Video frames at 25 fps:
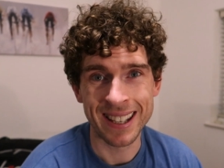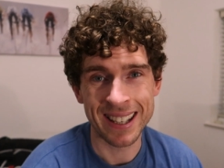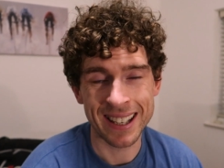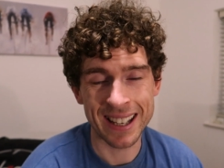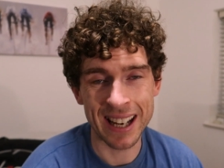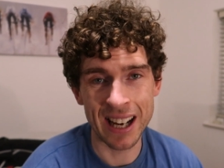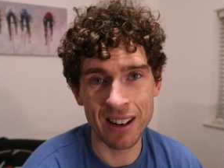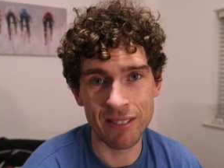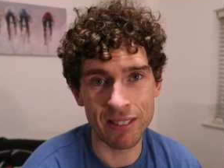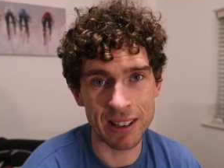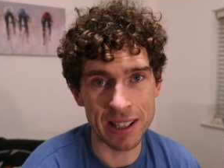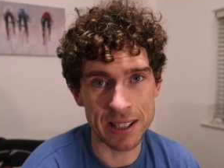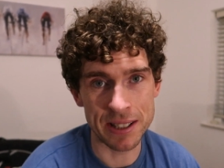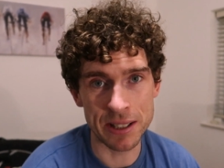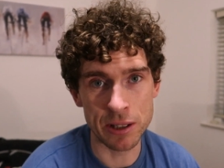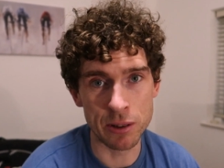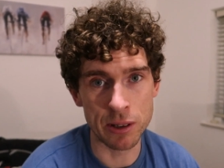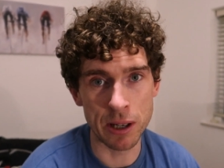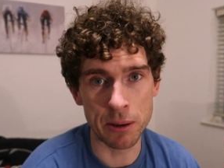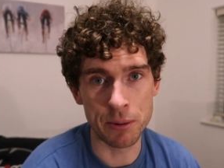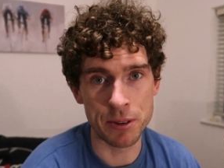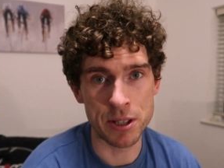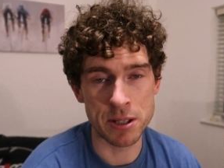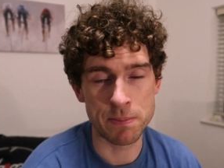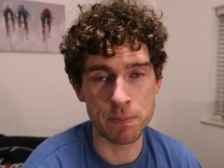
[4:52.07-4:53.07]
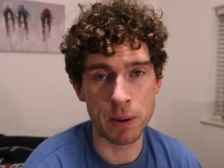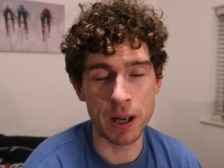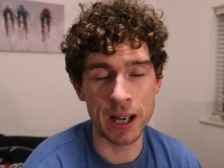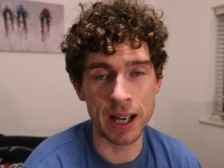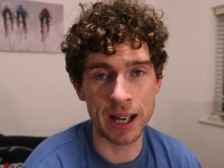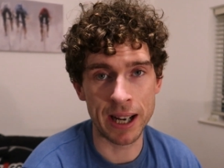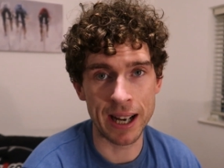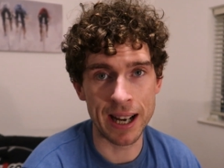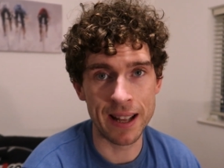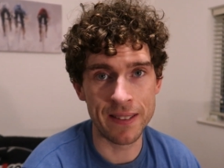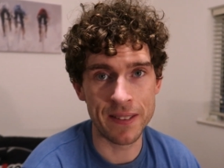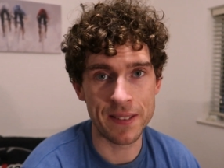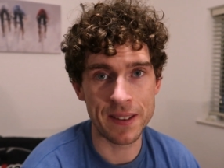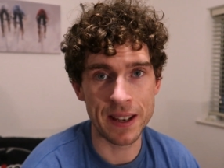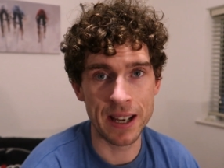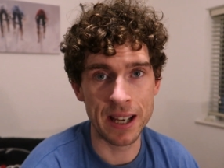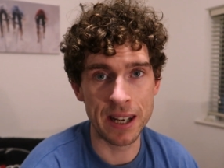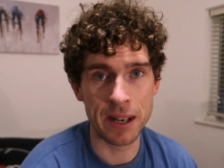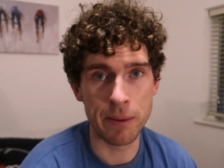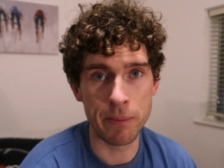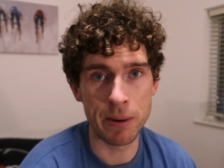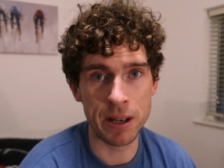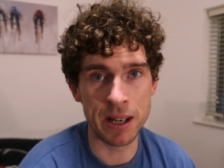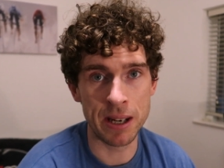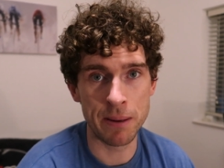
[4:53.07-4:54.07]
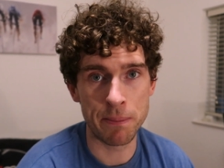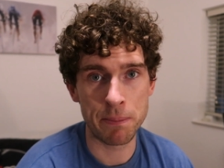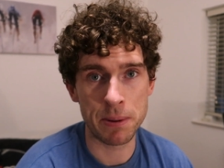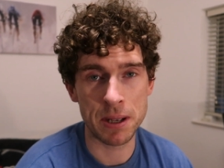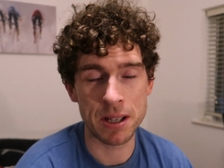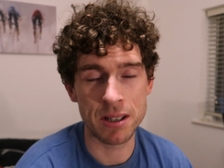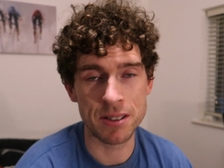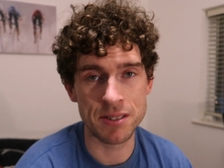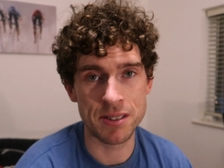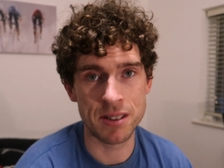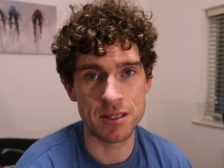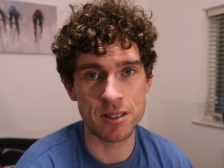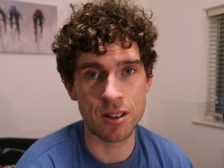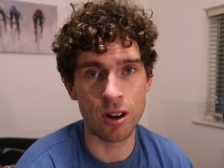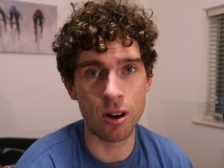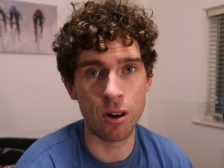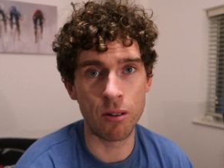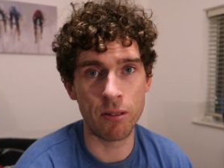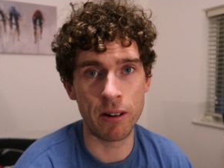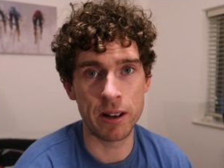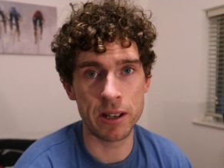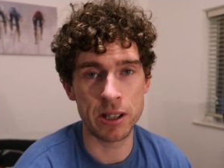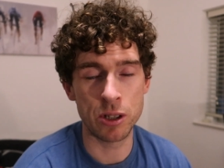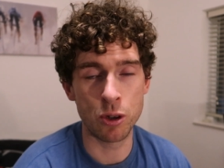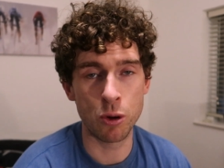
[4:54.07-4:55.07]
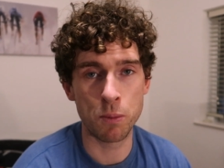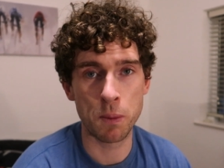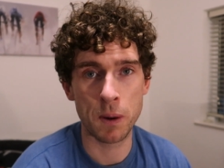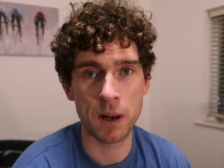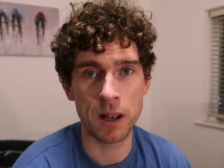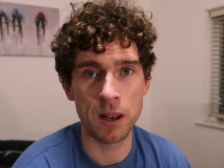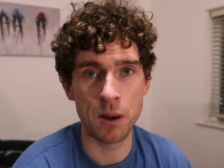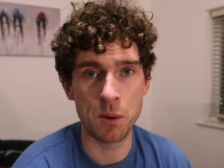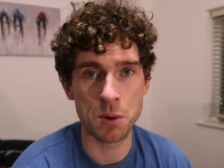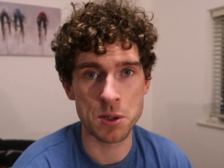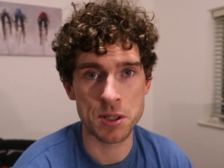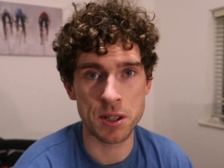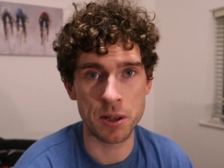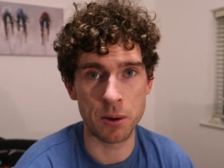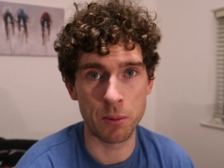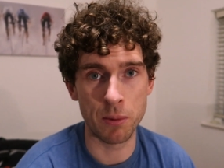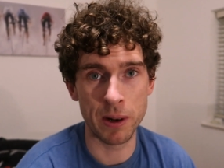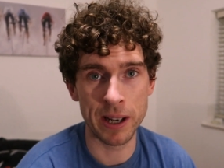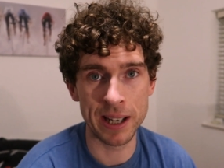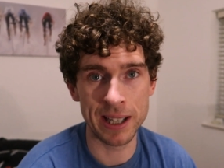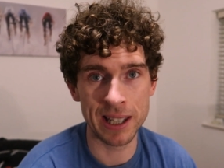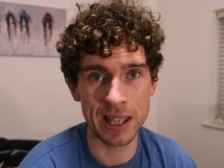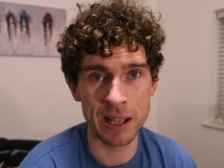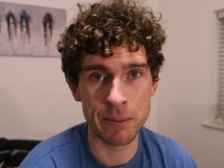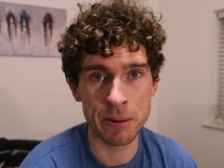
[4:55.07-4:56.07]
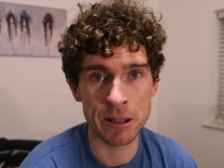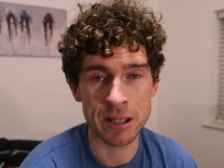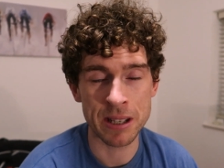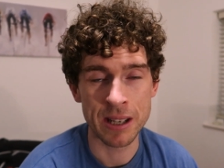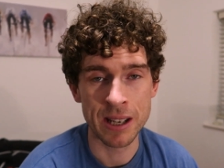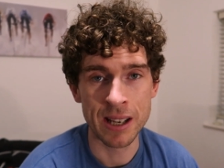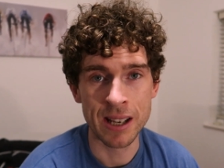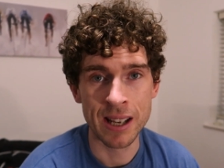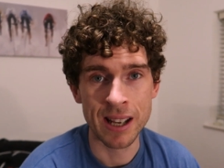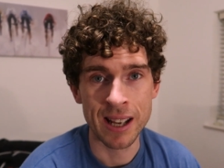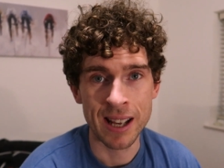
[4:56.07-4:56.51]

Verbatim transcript: You can't really do it out of this bag and the tandem in it because it's already up close to the weight limit.